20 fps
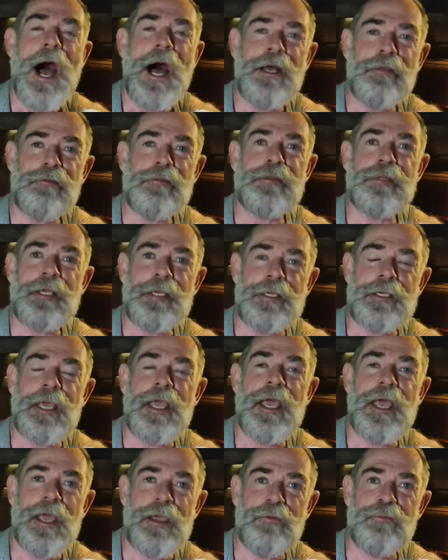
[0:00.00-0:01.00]
I think
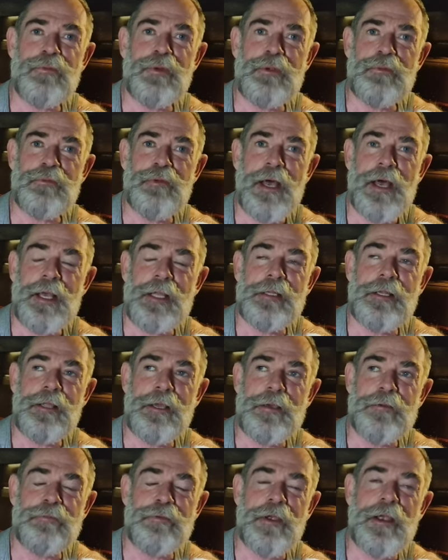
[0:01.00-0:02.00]
every van
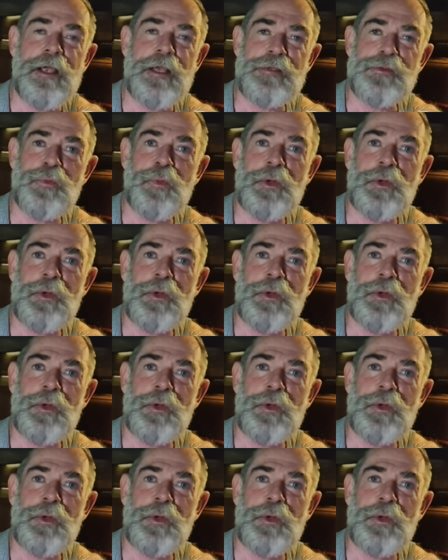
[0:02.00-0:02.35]
lifer has